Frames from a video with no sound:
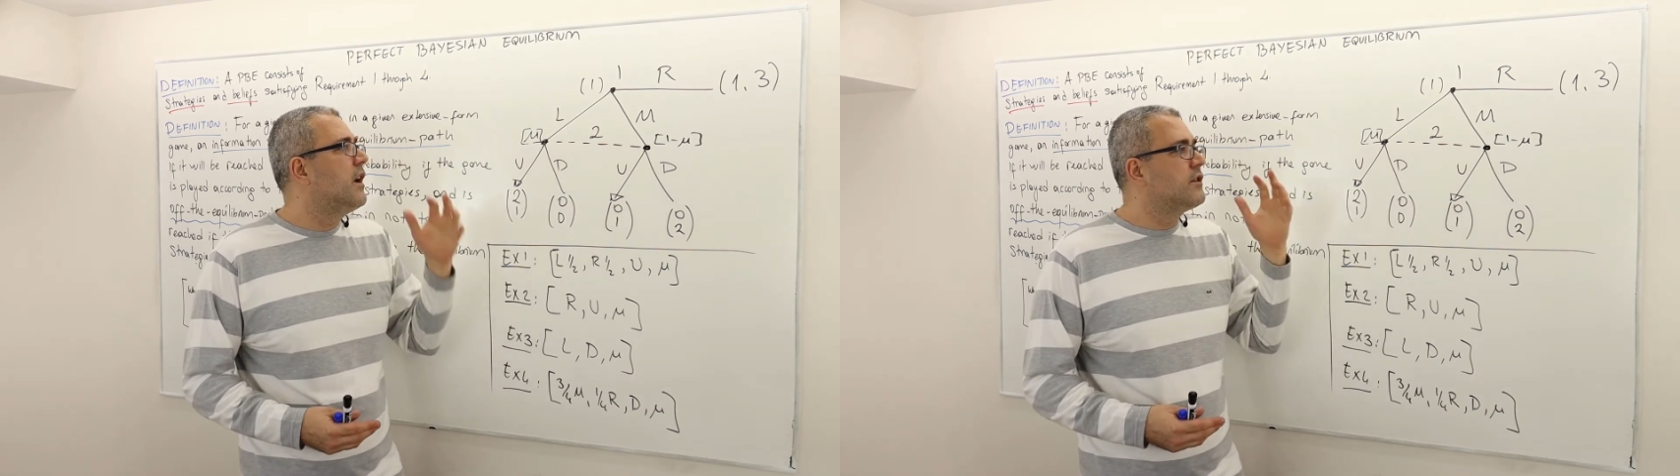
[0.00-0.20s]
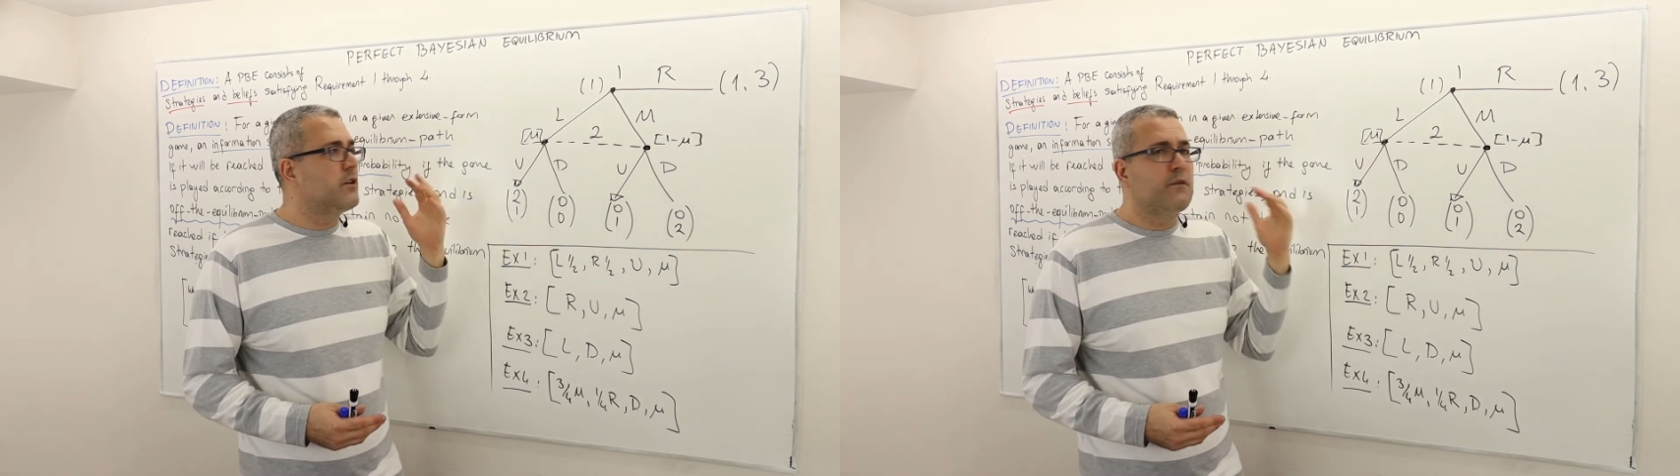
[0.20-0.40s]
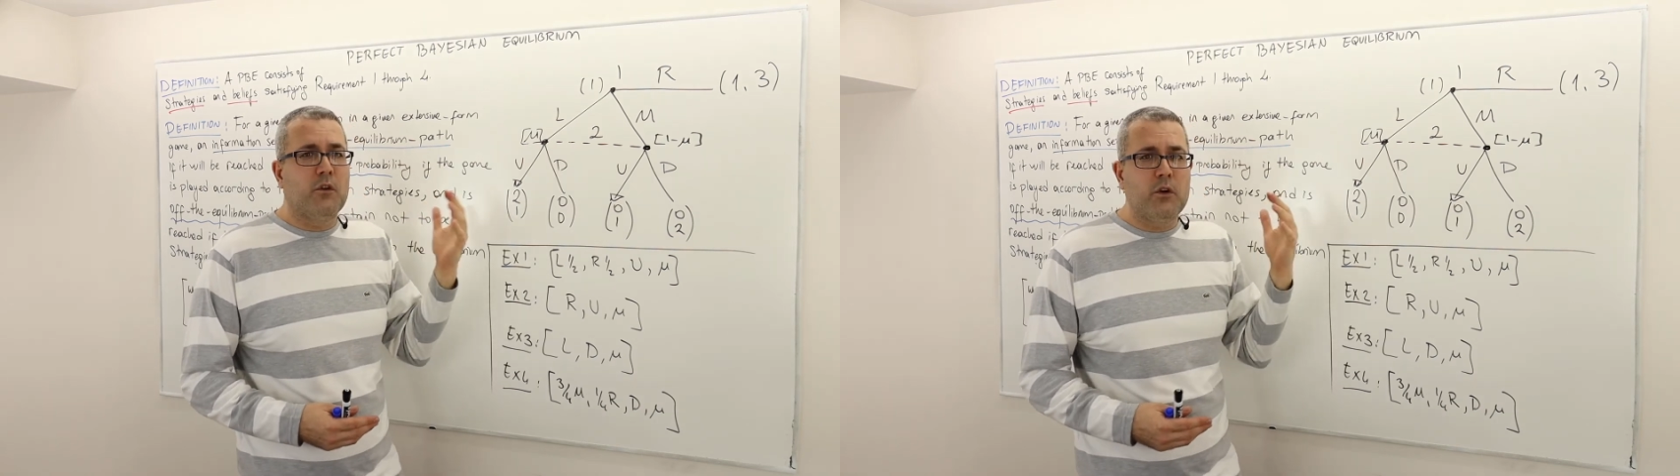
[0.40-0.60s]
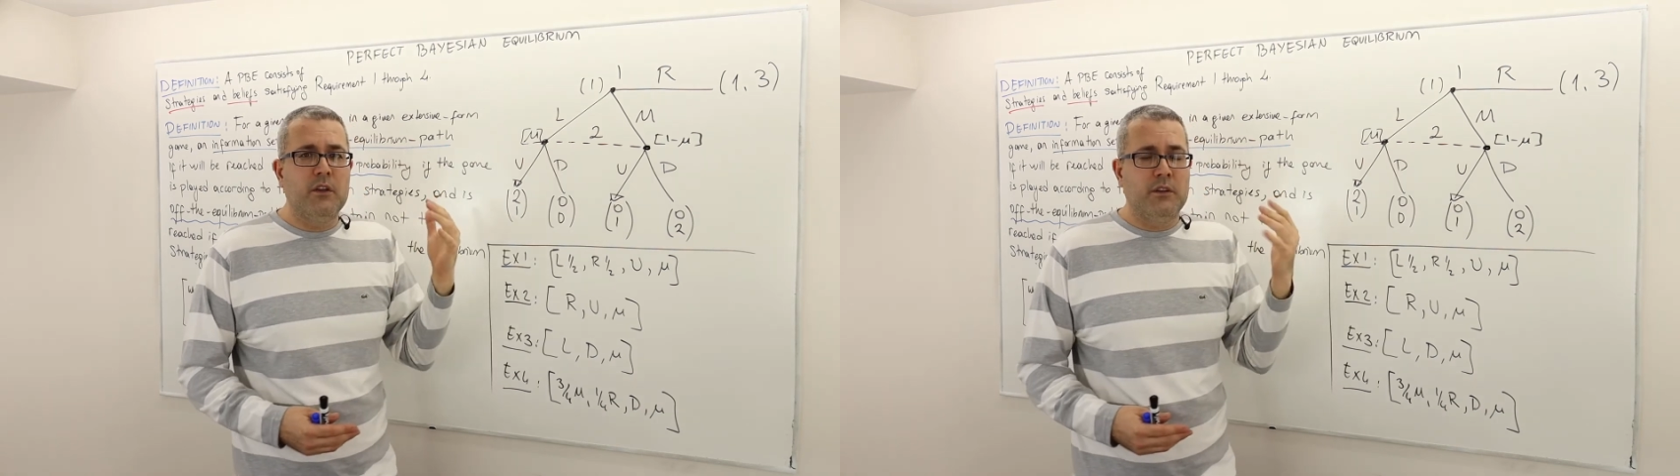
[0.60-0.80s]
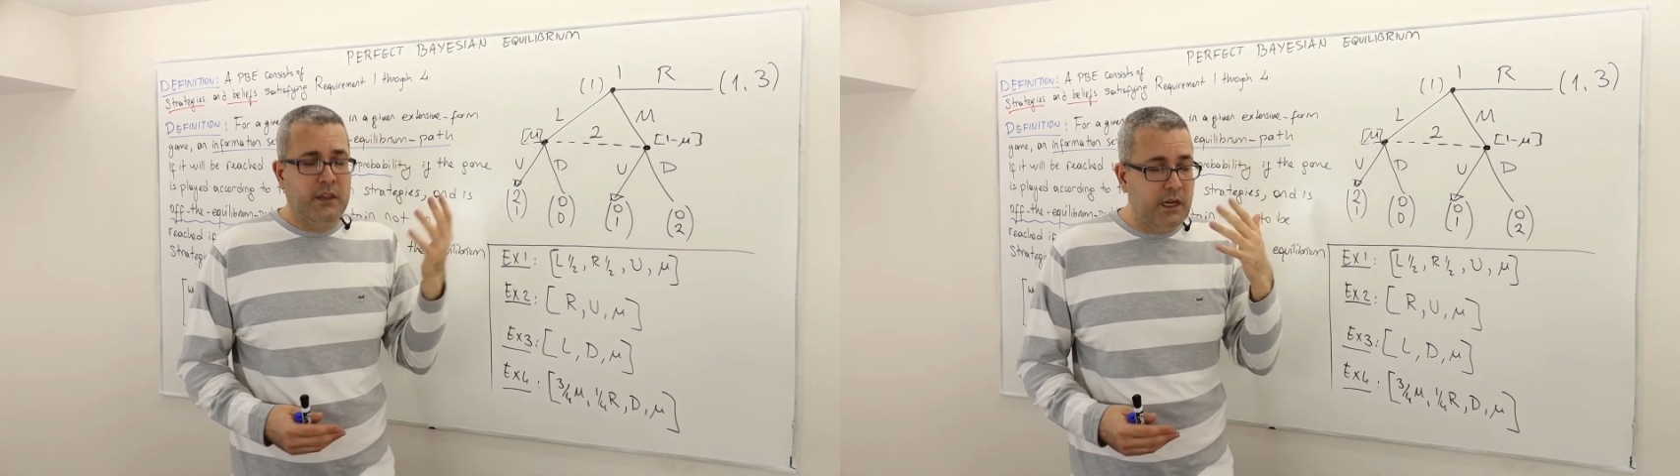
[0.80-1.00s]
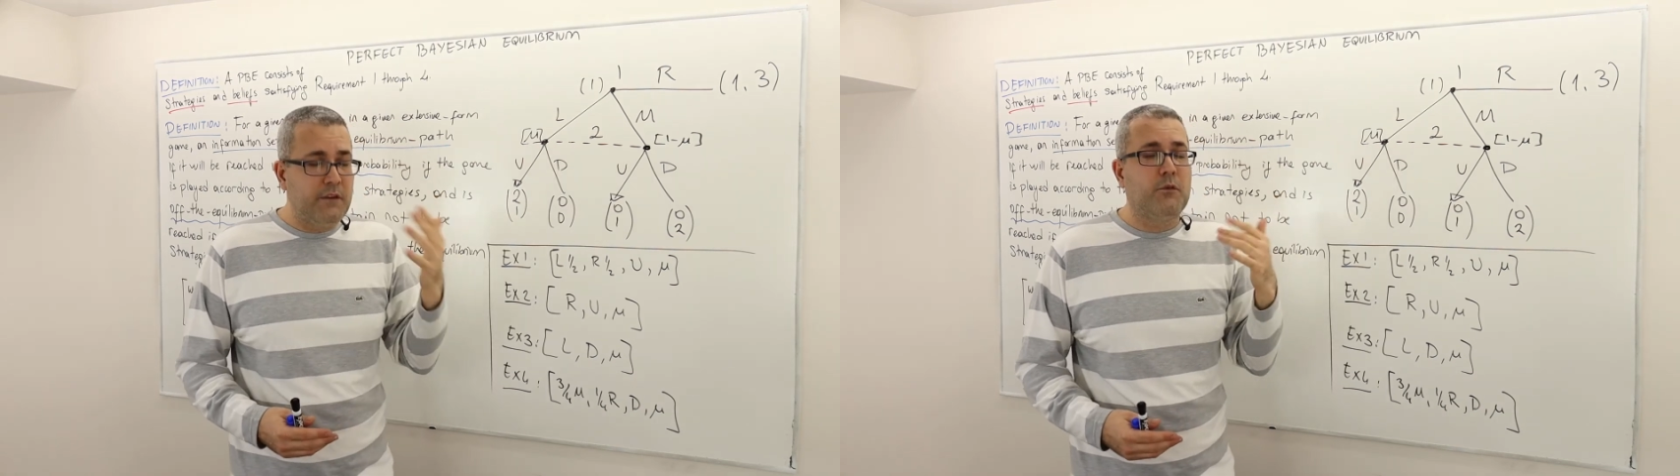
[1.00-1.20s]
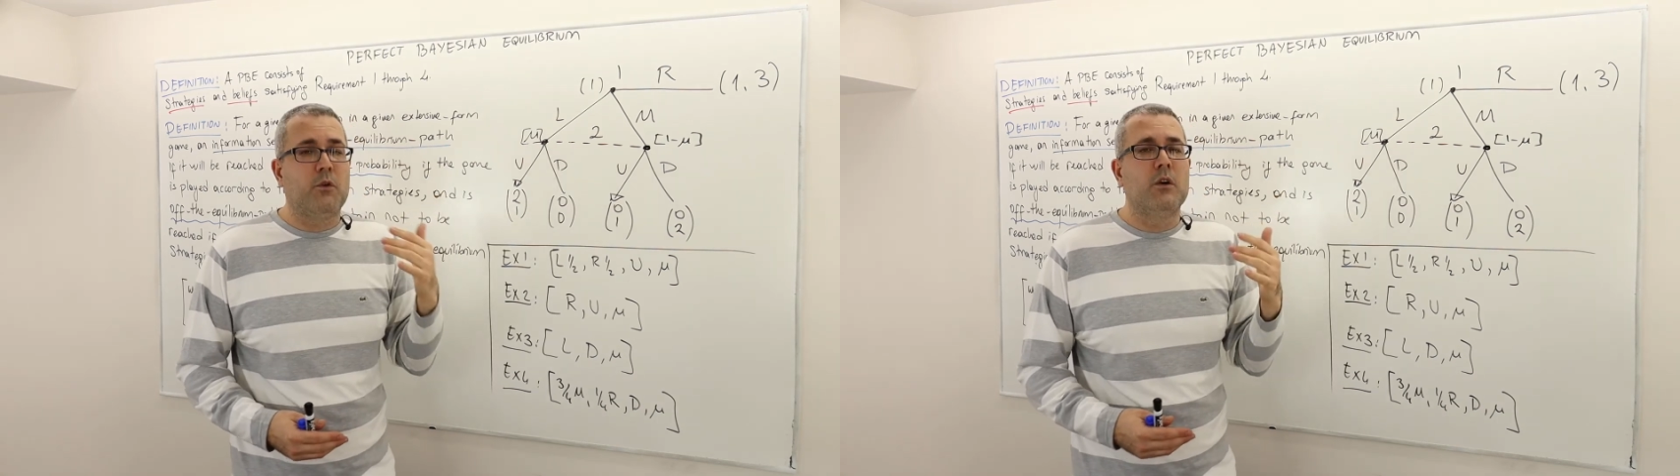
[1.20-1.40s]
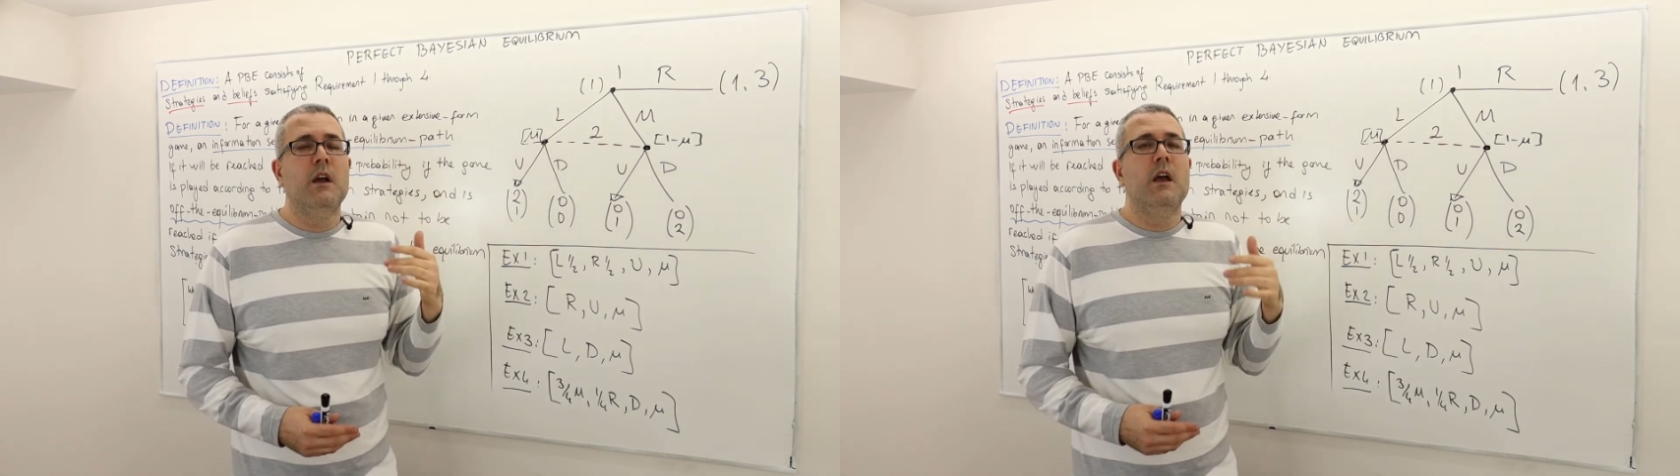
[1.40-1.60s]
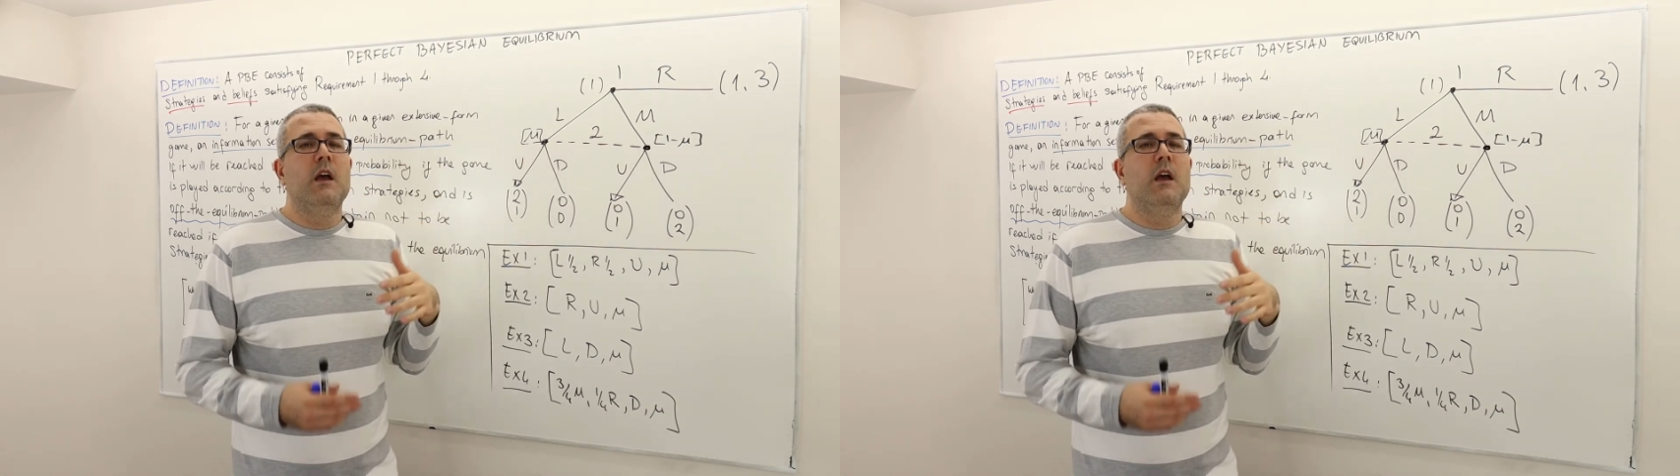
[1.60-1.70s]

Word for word: So for therefore,